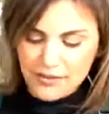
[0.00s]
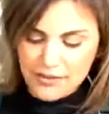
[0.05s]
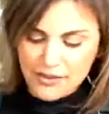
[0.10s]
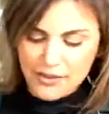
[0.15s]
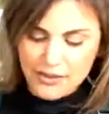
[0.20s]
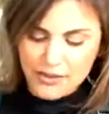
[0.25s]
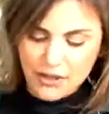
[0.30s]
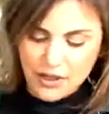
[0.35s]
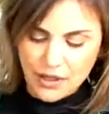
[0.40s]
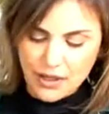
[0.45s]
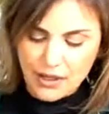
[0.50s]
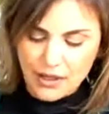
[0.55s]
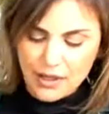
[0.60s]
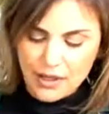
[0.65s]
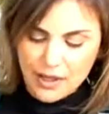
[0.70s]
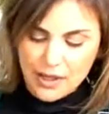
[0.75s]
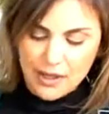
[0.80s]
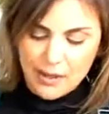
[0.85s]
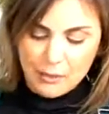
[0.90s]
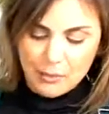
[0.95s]
This is our
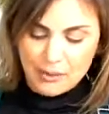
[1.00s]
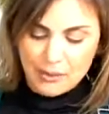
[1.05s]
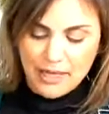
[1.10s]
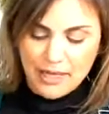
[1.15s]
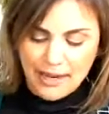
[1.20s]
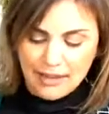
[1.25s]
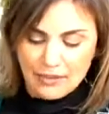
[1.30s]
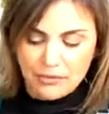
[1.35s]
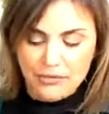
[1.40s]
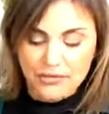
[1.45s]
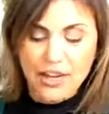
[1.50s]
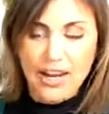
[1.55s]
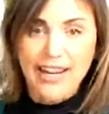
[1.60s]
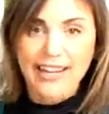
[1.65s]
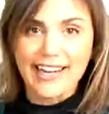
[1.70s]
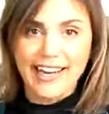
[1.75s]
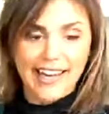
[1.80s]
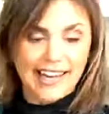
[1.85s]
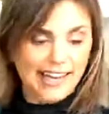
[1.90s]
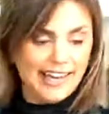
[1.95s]
Black
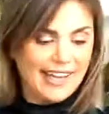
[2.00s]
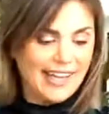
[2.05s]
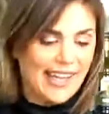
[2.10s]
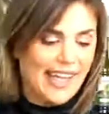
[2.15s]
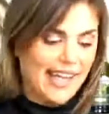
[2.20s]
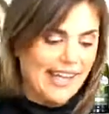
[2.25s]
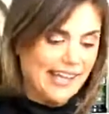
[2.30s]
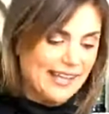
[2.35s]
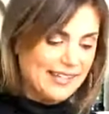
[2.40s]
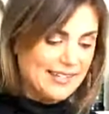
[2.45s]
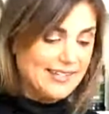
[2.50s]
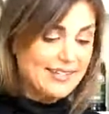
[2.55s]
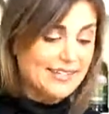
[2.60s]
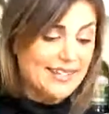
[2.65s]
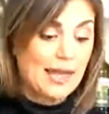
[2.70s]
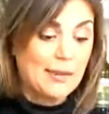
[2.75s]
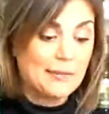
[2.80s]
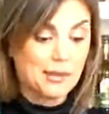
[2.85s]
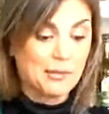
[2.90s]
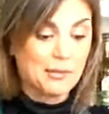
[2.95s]
Friday and
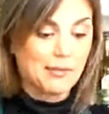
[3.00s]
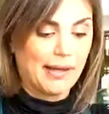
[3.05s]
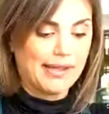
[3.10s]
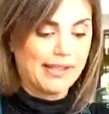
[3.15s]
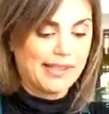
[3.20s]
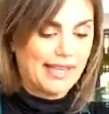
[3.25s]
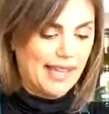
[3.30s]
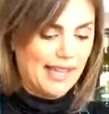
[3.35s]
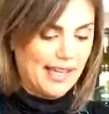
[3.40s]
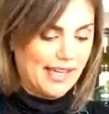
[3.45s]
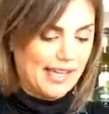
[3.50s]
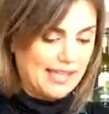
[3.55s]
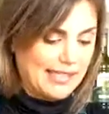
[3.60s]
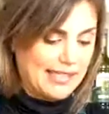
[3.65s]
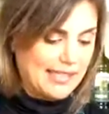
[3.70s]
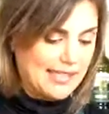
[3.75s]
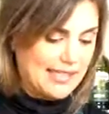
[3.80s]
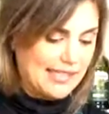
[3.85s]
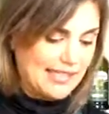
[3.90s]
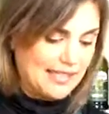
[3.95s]
Cyber Monday
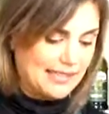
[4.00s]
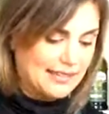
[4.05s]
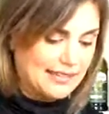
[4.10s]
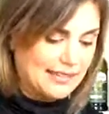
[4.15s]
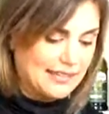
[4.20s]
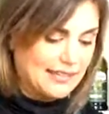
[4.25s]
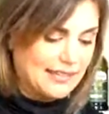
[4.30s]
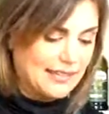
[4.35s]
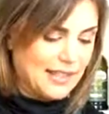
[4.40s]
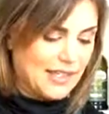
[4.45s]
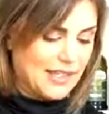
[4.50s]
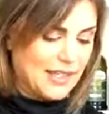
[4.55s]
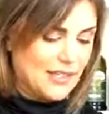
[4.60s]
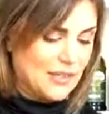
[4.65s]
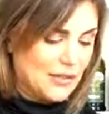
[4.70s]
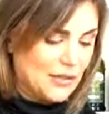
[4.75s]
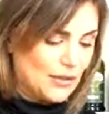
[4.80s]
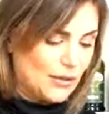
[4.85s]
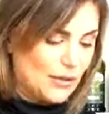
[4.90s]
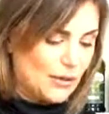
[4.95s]
deal.
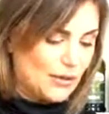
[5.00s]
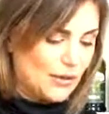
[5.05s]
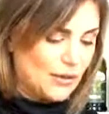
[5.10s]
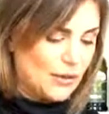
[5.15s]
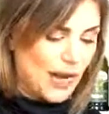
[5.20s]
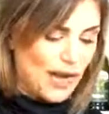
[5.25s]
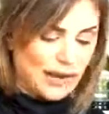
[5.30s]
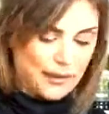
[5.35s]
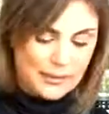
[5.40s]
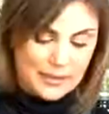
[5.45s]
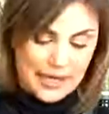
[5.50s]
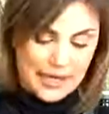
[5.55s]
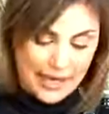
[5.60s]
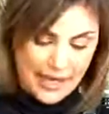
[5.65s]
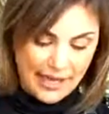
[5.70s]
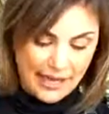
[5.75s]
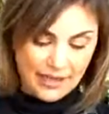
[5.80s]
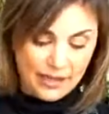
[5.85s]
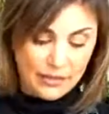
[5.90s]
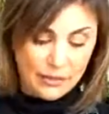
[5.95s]
So I would
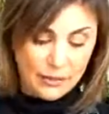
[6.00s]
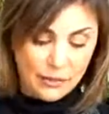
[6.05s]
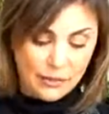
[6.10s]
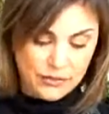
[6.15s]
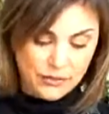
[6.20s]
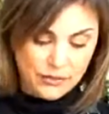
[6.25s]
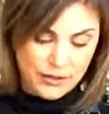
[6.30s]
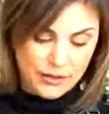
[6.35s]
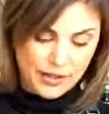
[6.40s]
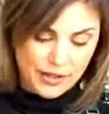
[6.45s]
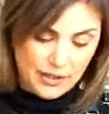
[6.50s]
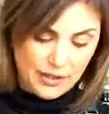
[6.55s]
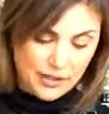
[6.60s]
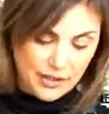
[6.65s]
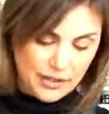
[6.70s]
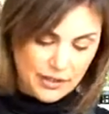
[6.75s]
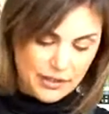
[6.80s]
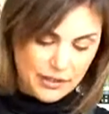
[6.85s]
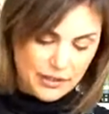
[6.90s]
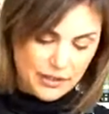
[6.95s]
head on over
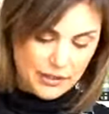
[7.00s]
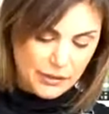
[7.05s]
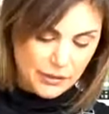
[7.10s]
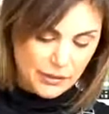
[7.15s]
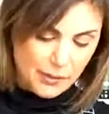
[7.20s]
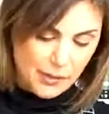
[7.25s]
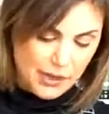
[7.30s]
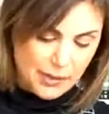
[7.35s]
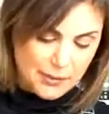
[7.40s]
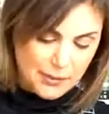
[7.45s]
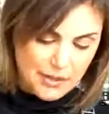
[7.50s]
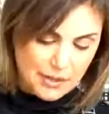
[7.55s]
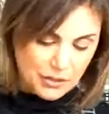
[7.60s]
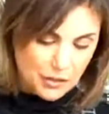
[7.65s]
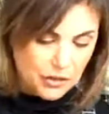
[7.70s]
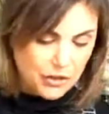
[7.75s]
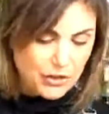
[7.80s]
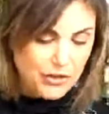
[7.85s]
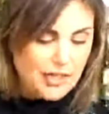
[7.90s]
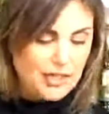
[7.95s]
there. You know, you want to make
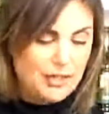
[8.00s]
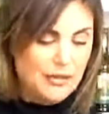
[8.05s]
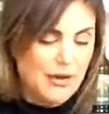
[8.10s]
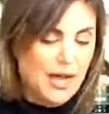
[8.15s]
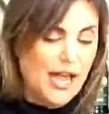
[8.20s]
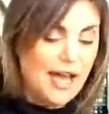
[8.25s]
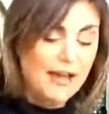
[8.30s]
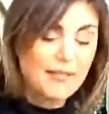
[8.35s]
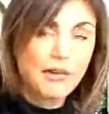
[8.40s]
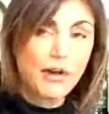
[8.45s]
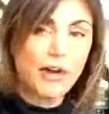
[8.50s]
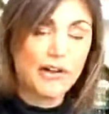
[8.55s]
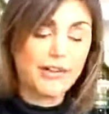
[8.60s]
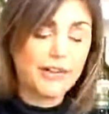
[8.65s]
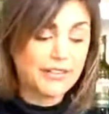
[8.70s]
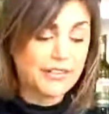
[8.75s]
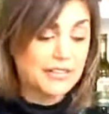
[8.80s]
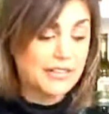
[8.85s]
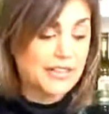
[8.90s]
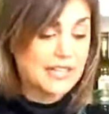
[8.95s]
sure that you have all
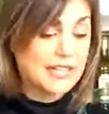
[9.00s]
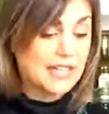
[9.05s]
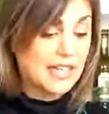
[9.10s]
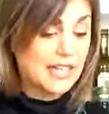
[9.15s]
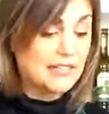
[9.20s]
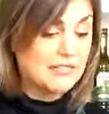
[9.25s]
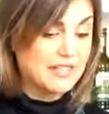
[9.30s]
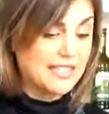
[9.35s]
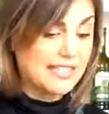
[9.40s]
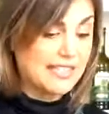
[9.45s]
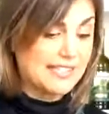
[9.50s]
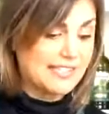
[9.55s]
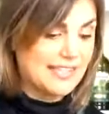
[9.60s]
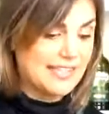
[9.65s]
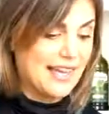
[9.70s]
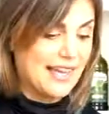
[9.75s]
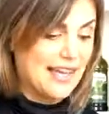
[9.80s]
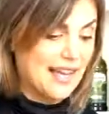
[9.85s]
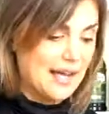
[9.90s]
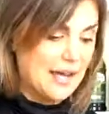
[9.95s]
your stuff in
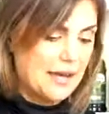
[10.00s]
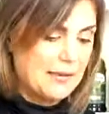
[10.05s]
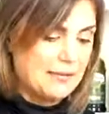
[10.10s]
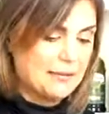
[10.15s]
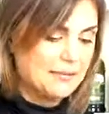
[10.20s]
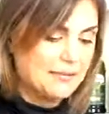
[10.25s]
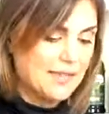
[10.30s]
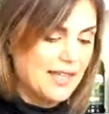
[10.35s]
time.